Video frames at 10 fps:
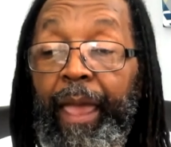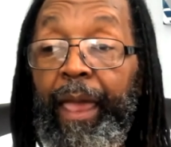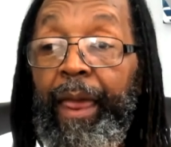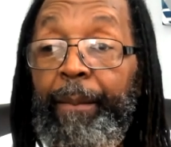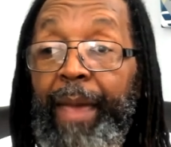
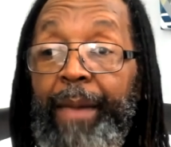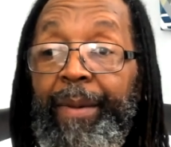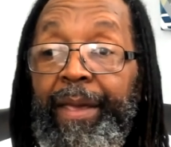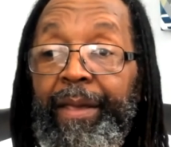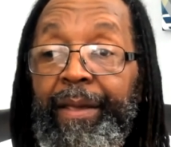And
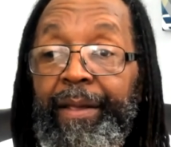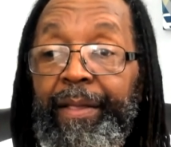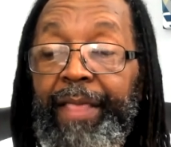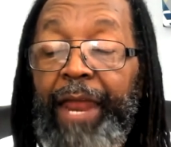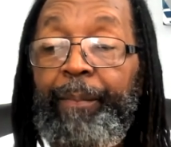maybe
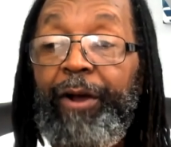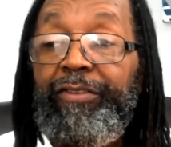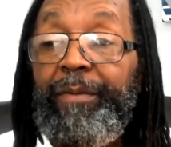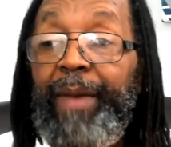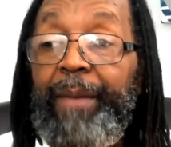that
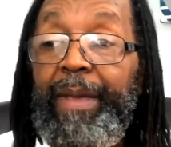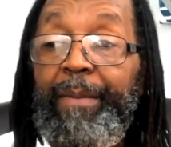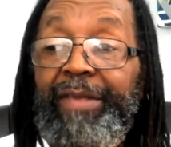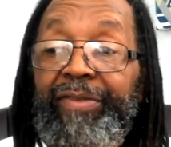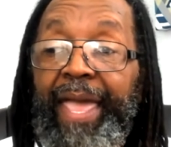person may be
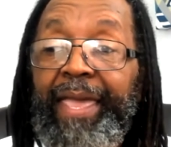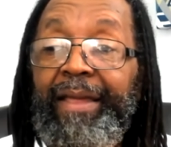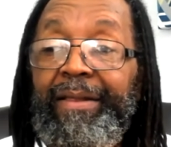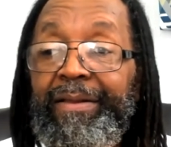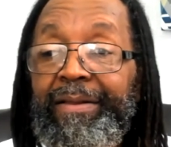
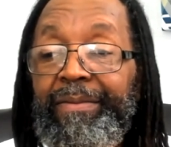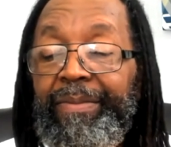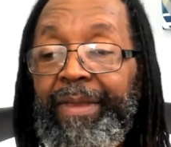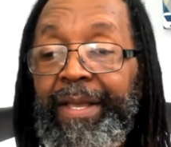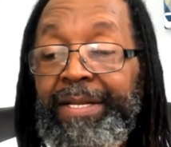mistaken
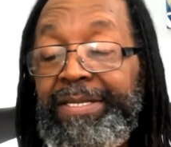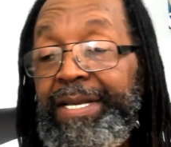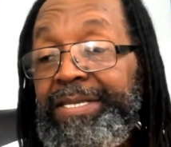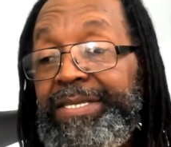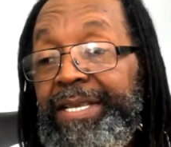and
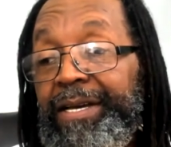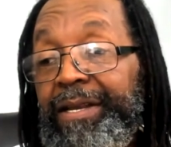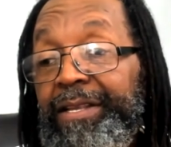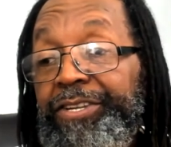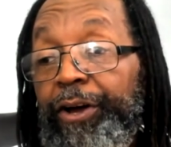sitting still
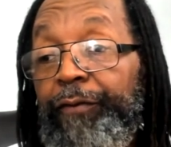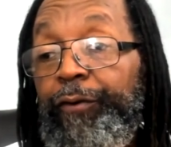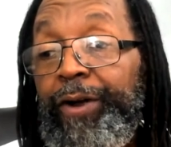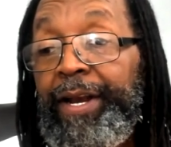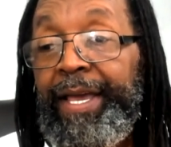and
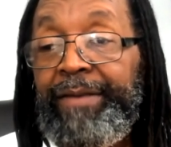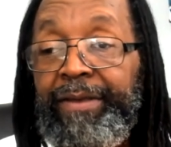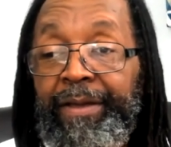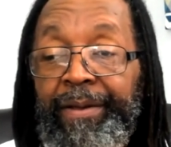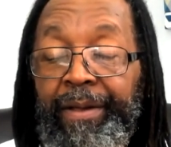slothful and lazy.